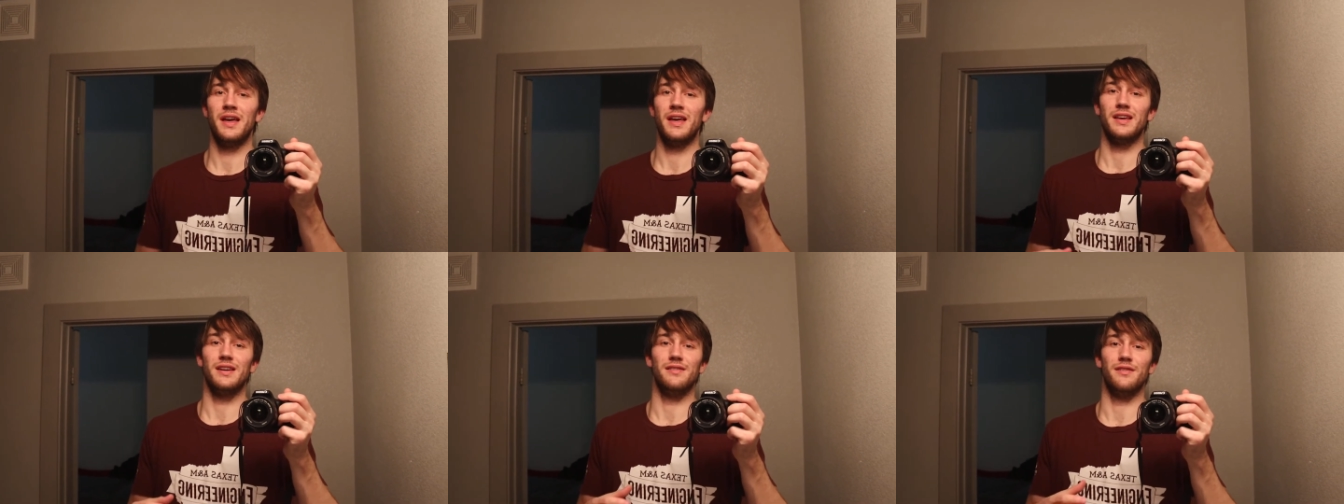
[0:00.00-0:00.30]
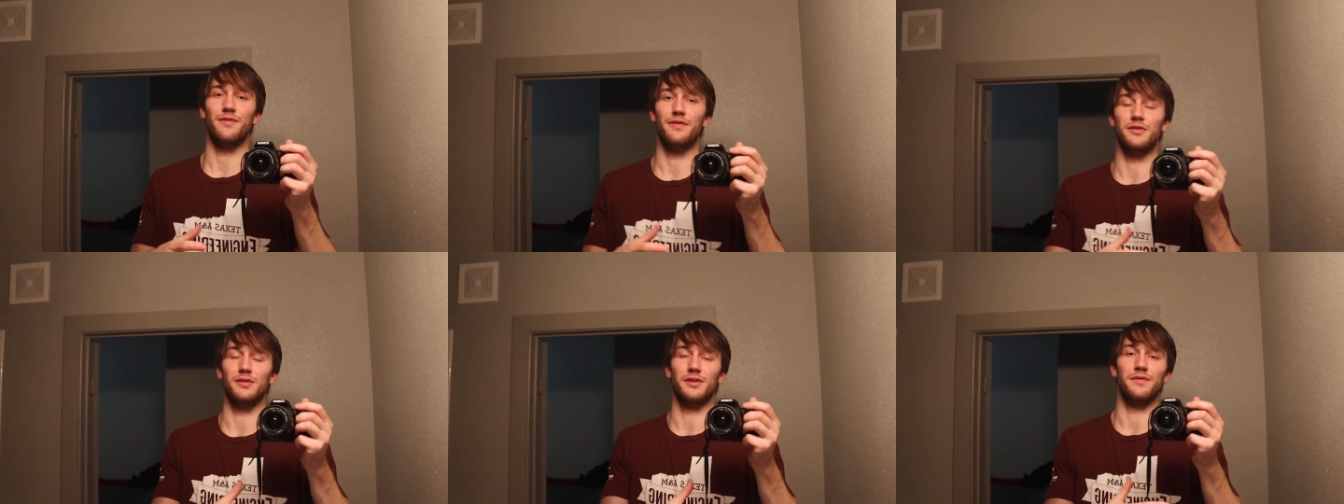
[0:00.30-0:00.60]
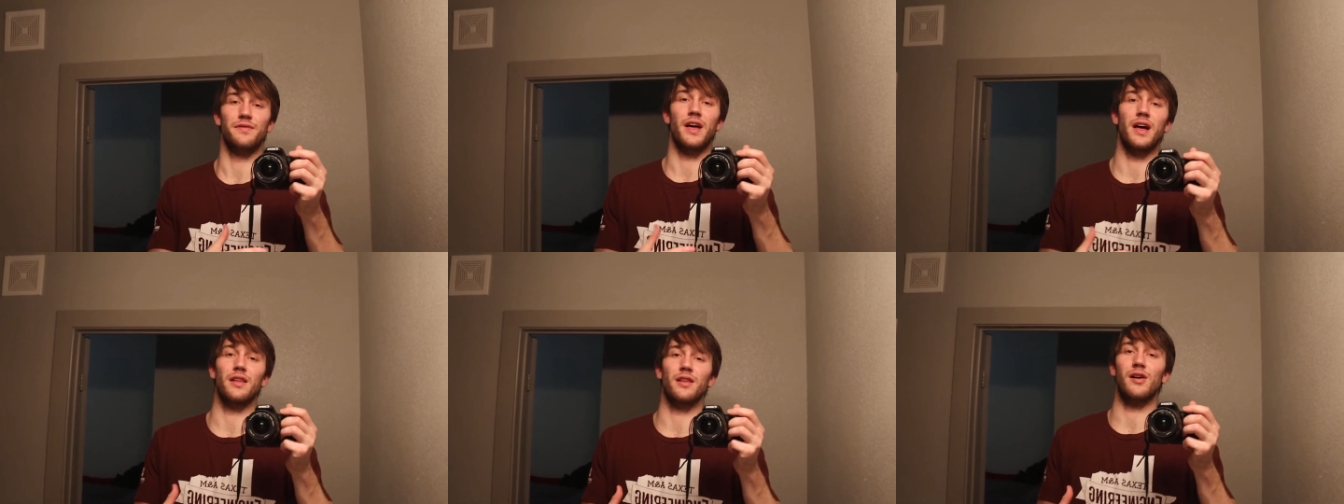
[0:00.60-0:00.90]
you know, if you
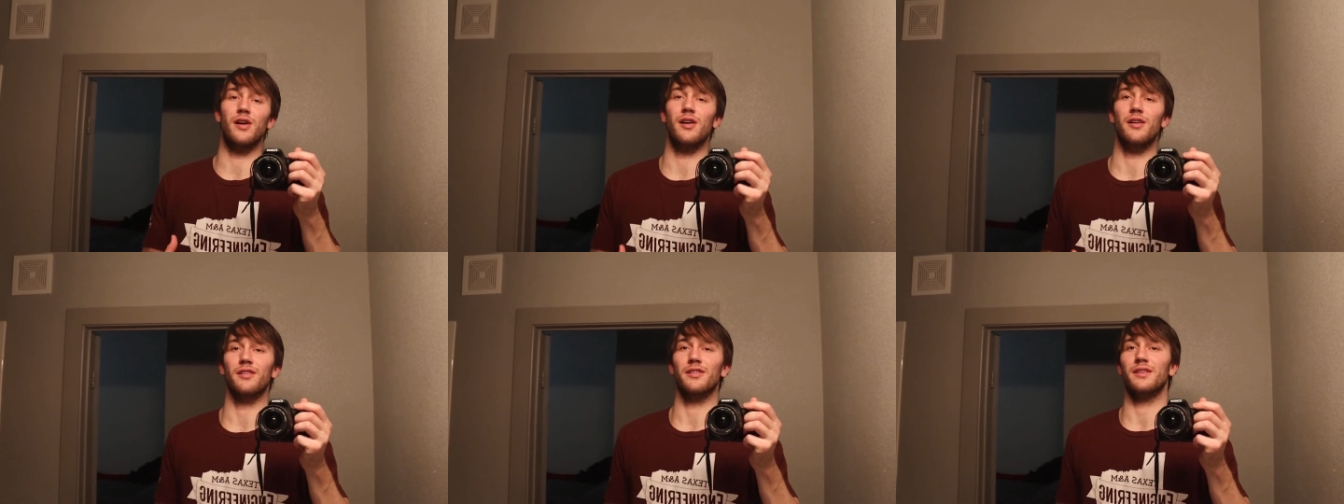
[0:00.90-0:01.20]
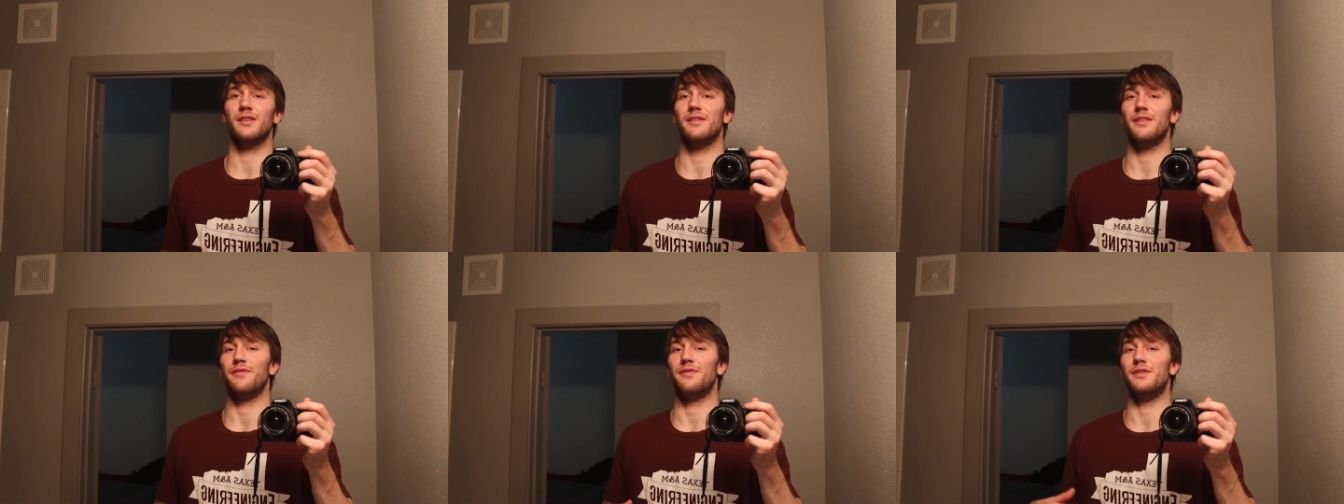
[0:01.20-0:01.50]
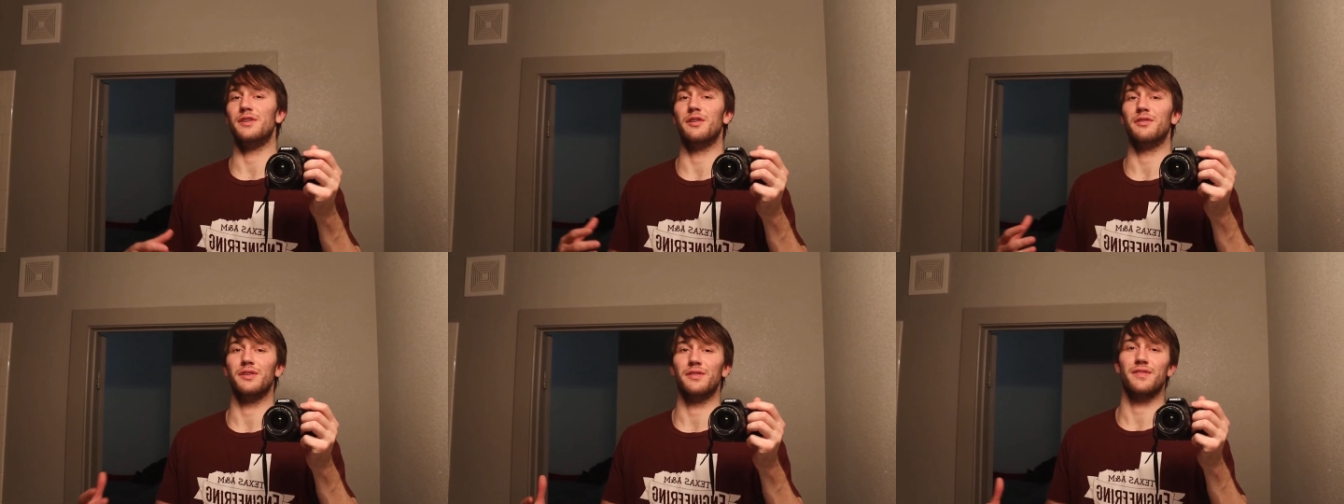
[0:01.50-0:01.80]
live that long, if
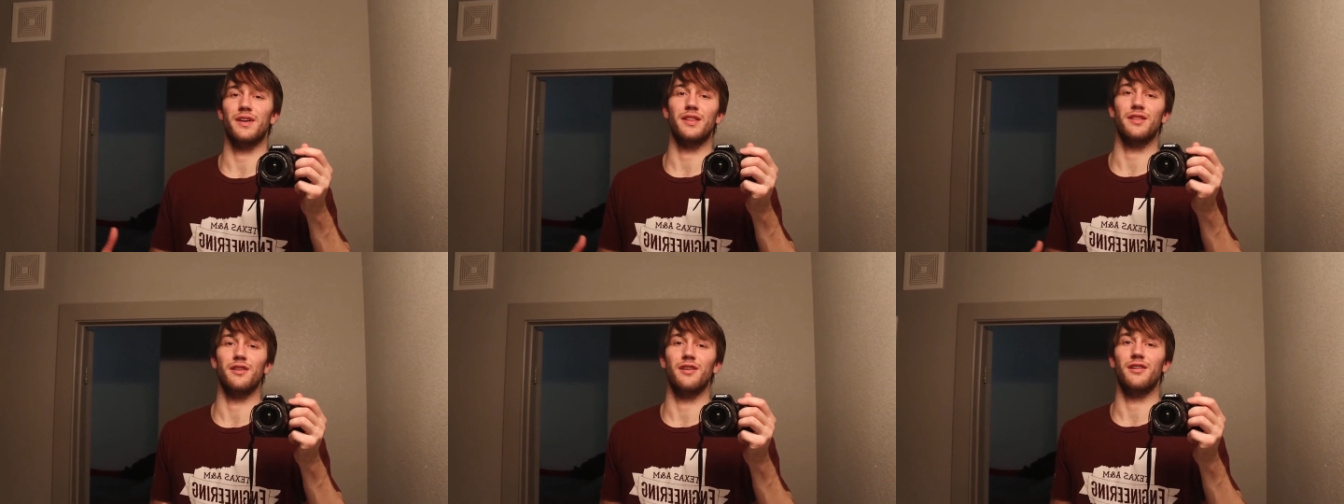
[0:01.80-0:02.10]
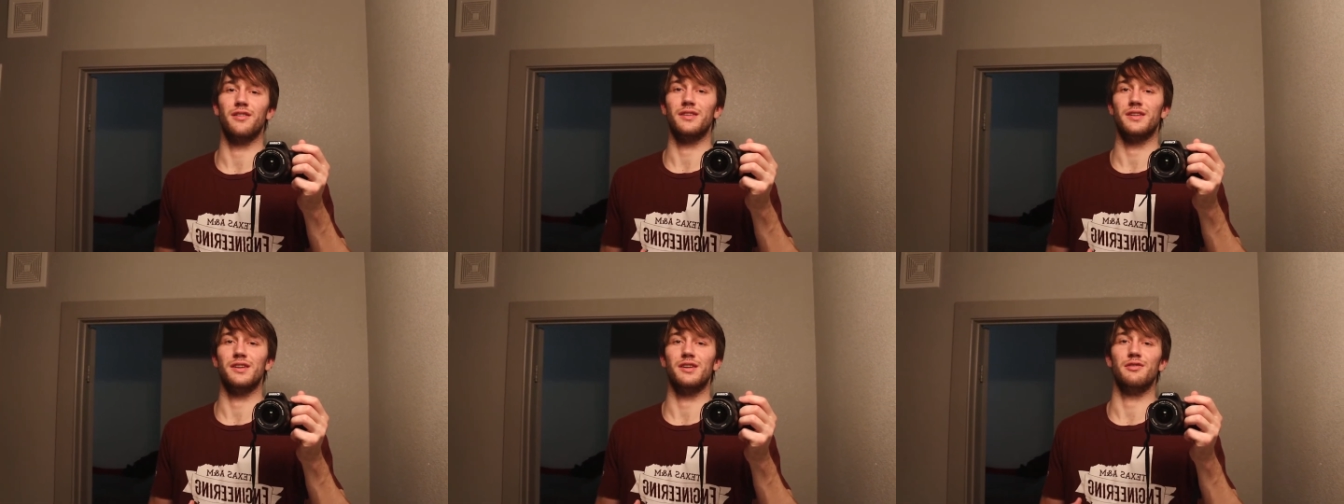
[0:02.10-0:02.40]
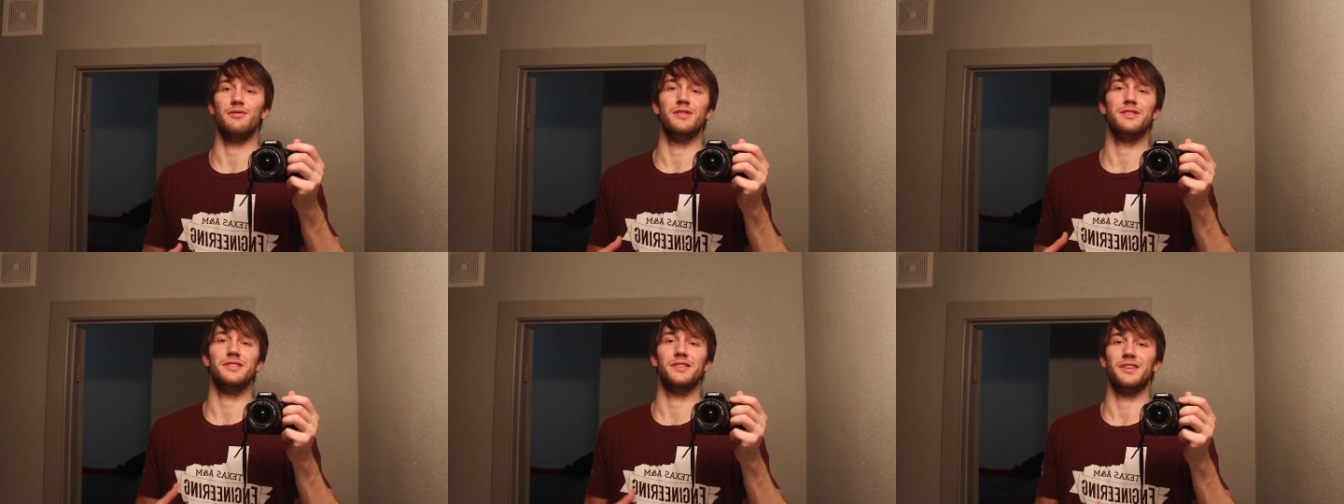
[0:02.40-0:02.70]
you don't live that long, you
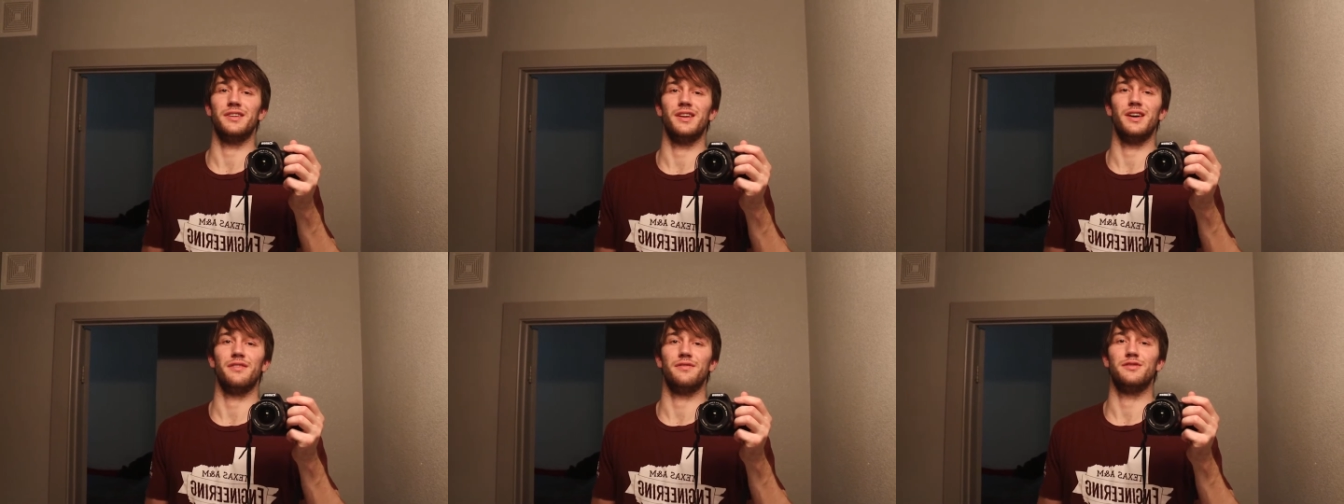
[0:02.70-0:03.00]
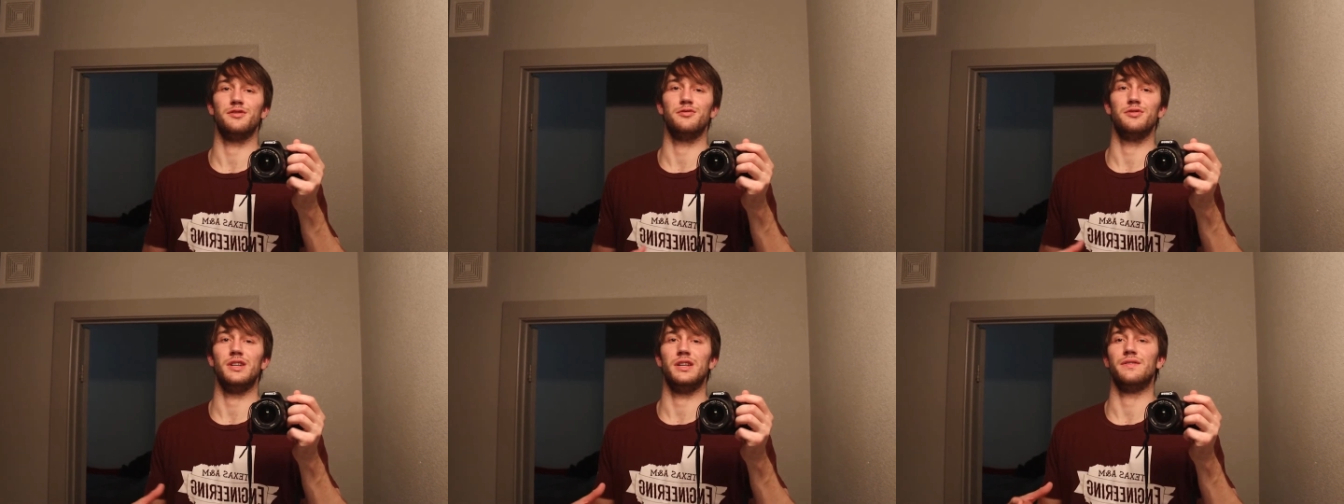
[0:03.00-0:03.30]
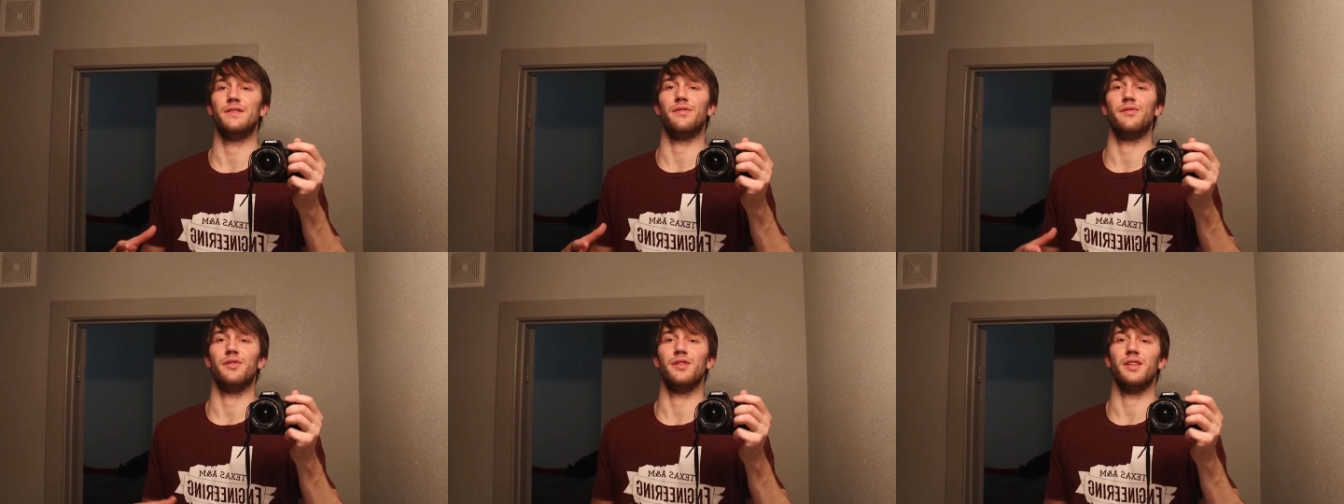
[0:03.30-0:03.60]
know, isn't enough to
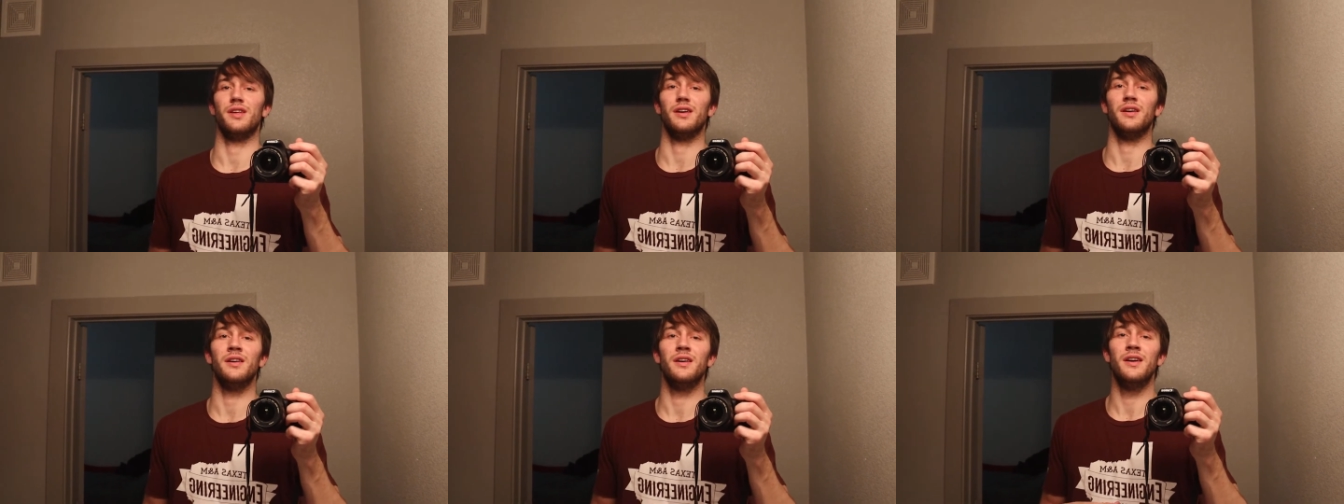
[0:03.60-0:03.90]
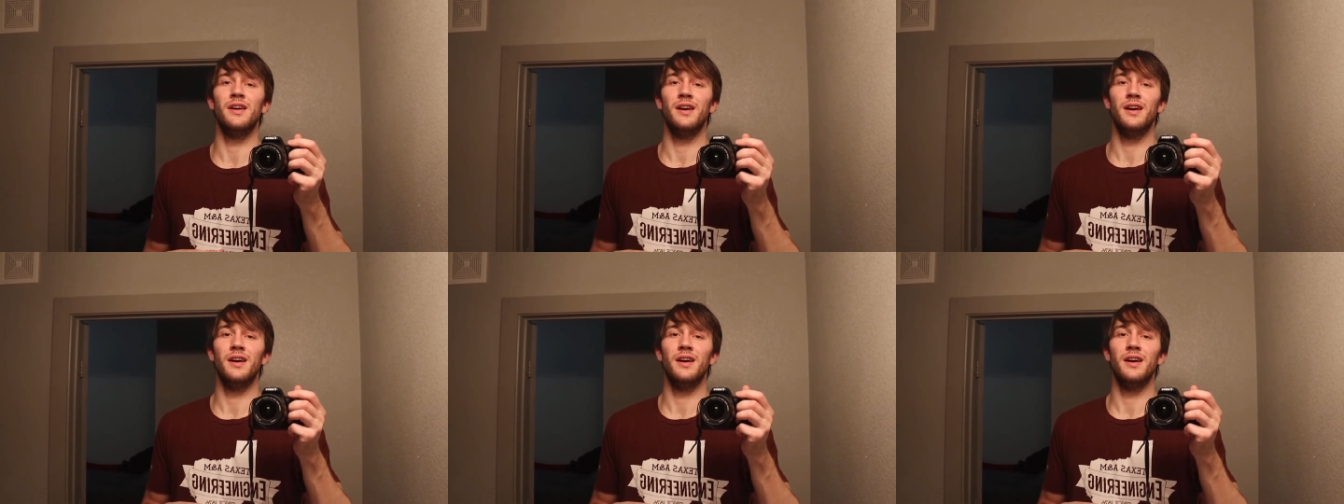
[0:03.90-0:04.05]
achieve everything.